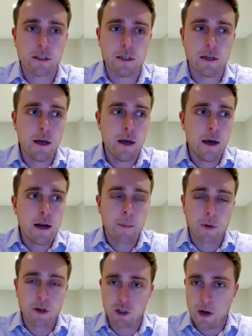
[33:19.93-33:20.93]
And
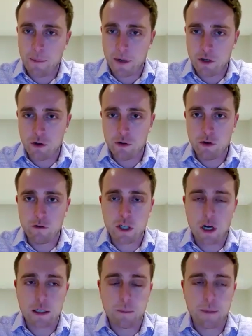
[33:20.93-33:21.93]
number two, I mean, you've
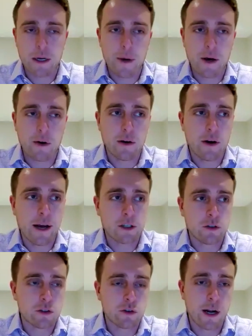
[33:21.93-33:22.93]
talked a bit about
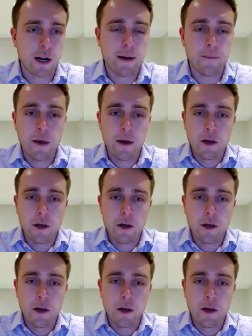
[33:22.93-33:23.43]
international trade.